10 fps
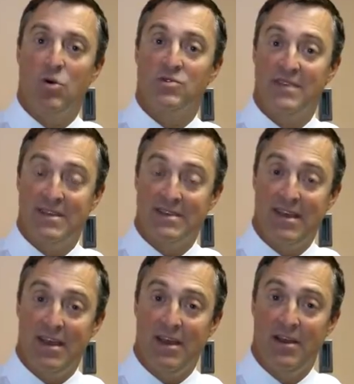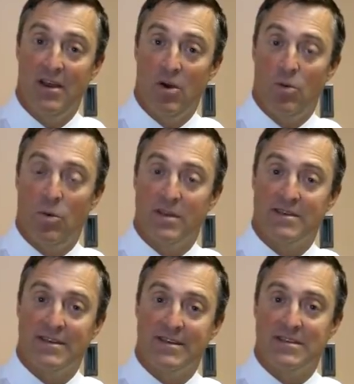OCT,
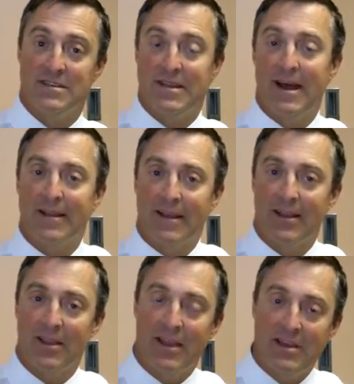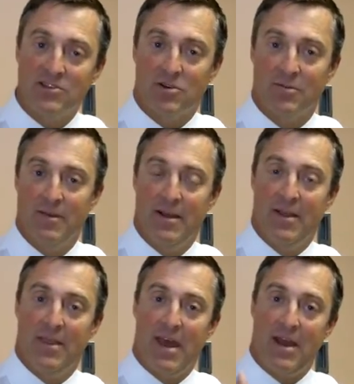which is kind of like a laser
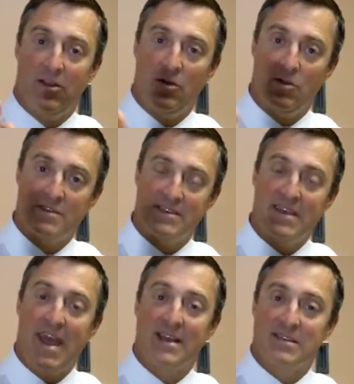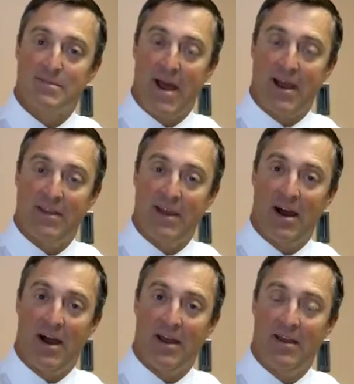that scans the back of the
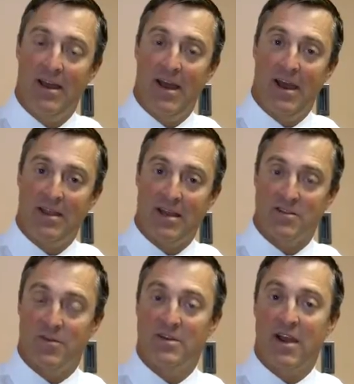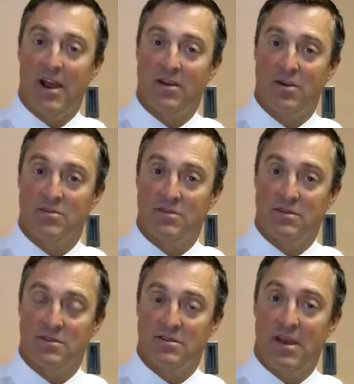eye, and that's for
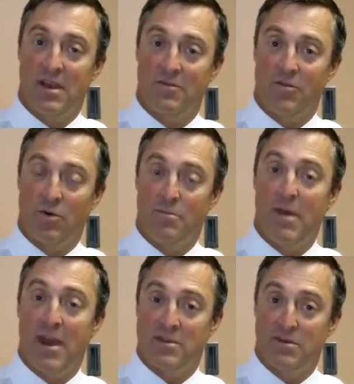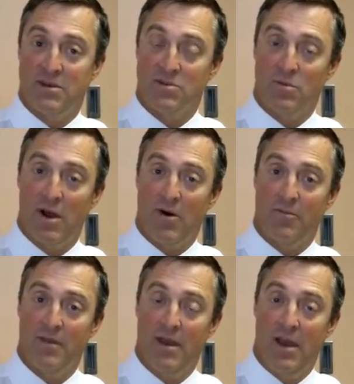diagnosis and for management as
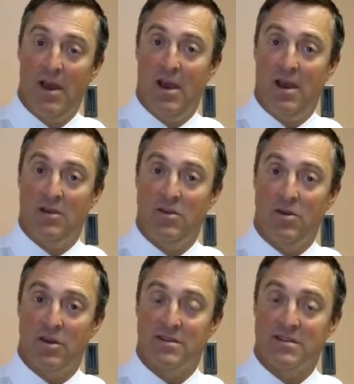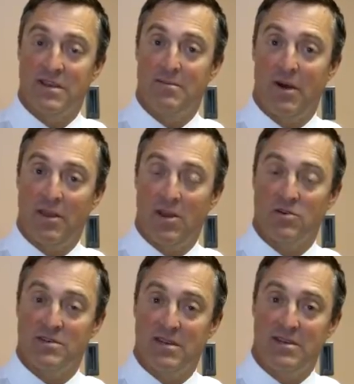well. And you can see by the
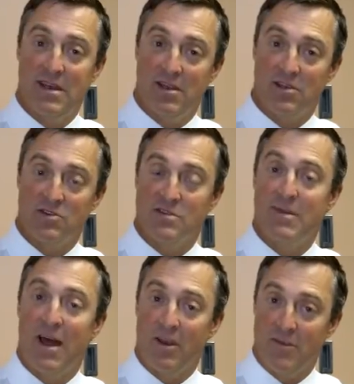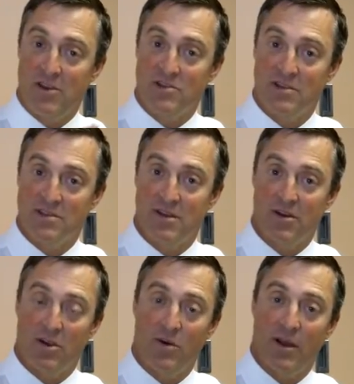OCT that there's some elevations that
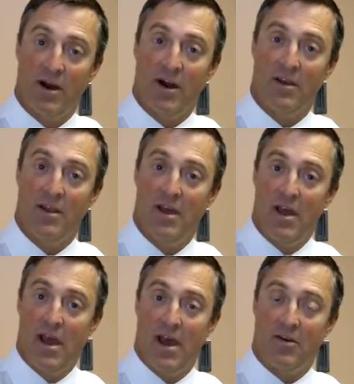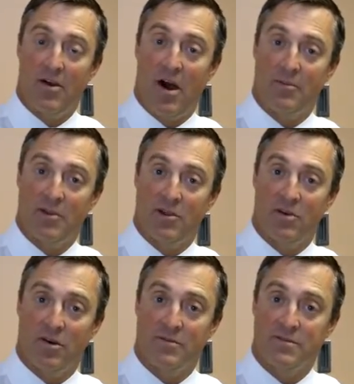are going on at our optic
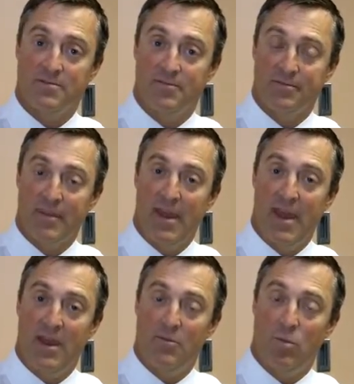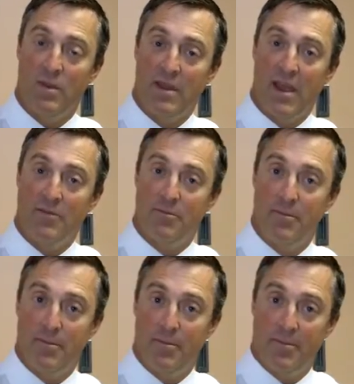nerves. And when they
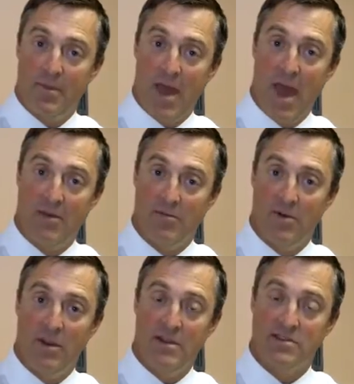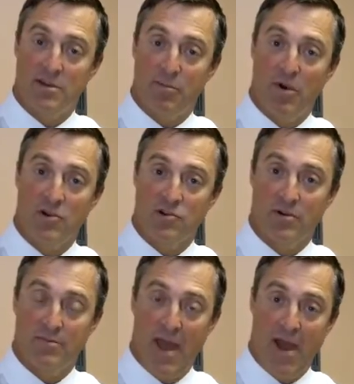had released the pressure
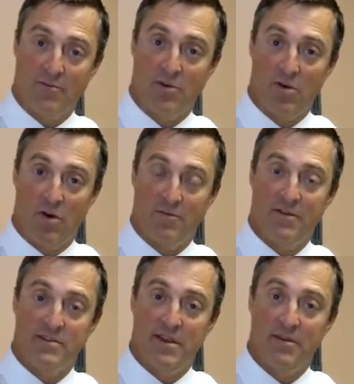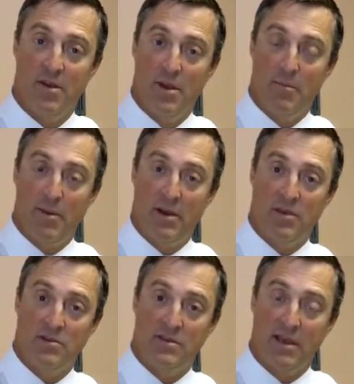after our visit by
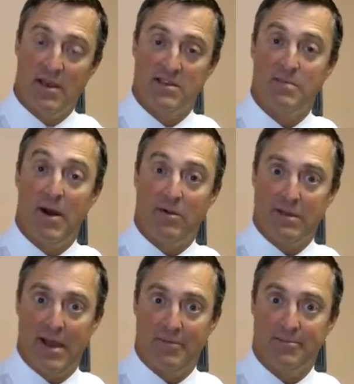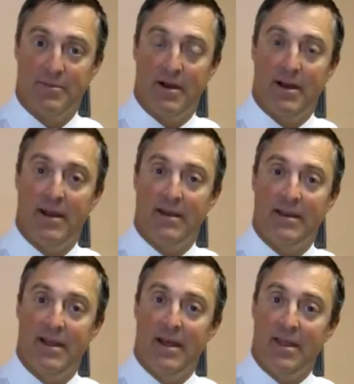using a spinal tap, and
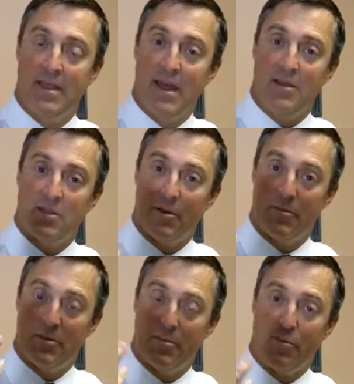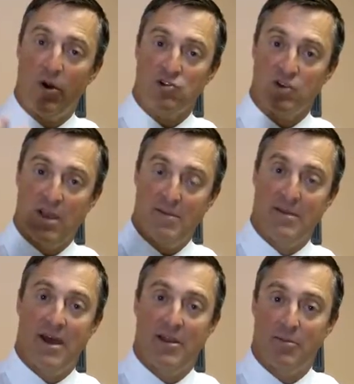they, the, the pressure came
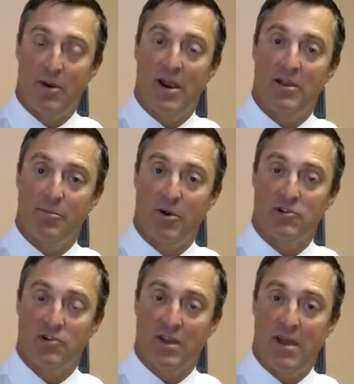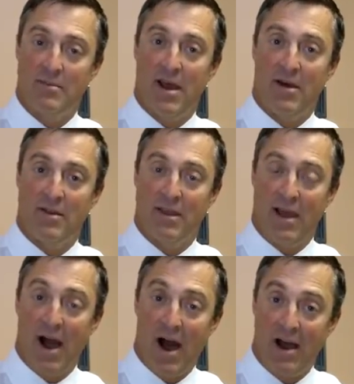down in the brain, the pressure came down in the
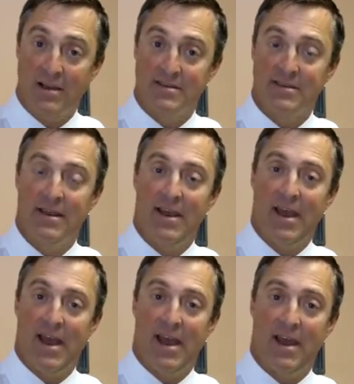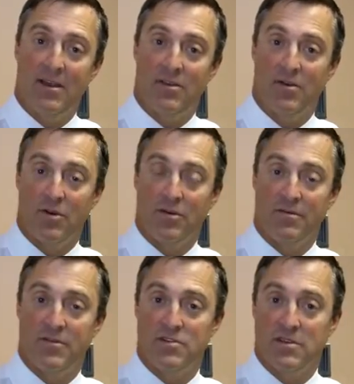eyes, and her
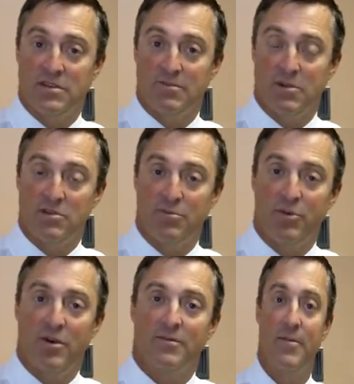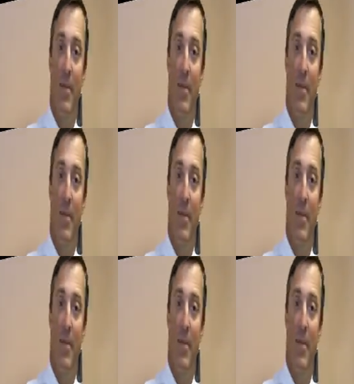vision is much improved.